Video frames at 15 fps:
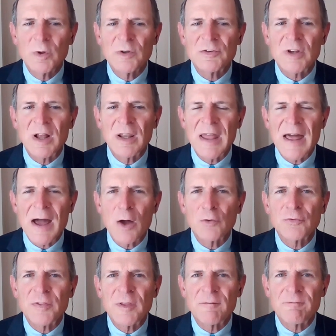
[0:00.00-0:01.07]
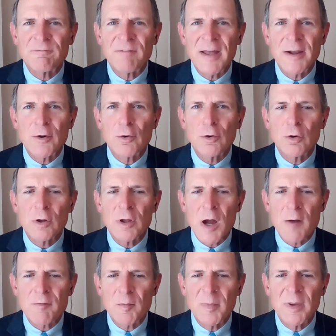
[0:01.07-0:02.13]
which allows the federal
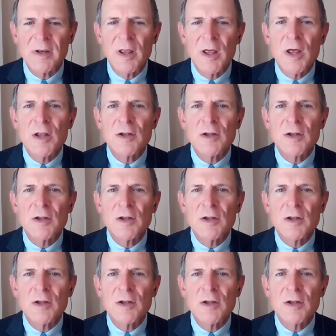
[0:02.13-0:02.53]
government